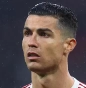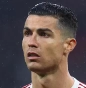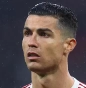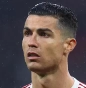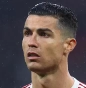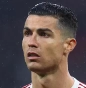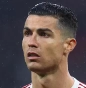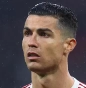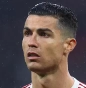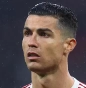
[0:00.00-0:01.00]

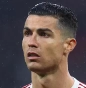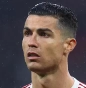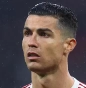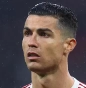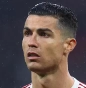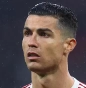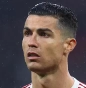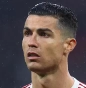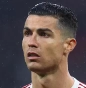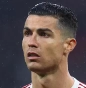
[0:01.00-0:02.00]

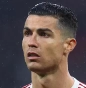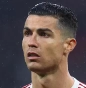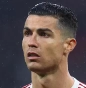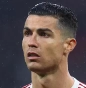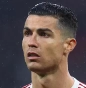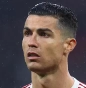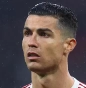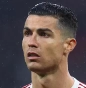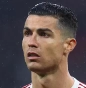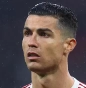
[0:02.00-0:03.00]

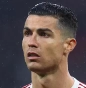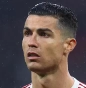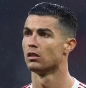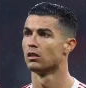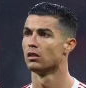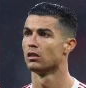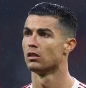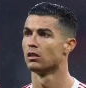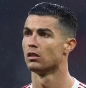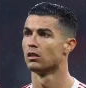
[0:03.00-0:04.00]

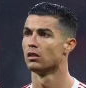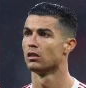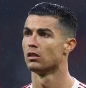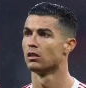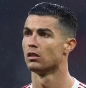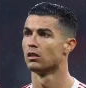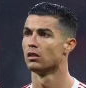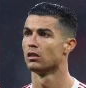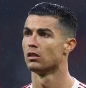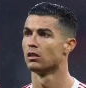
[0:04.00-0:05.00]

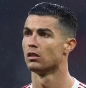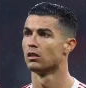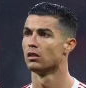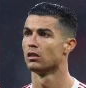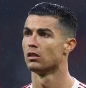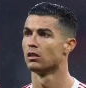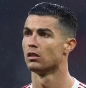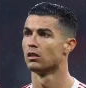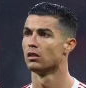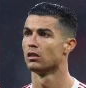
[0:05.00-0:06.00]

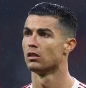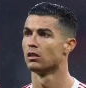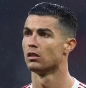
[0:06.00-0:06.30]
The face doesn't move, so there is nothing to read.